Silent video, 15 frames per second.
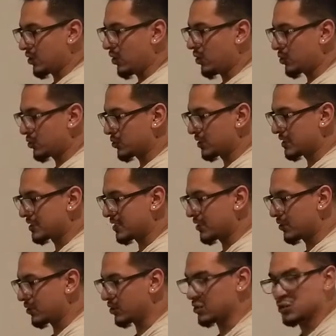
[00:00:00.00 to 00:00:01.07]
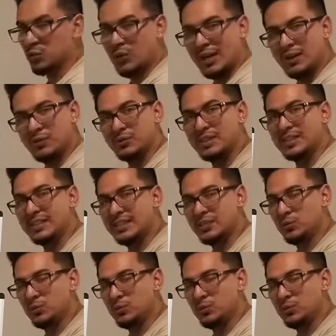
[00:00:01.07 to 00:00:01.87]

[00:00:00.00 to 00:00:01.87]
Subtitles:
also considered the grounded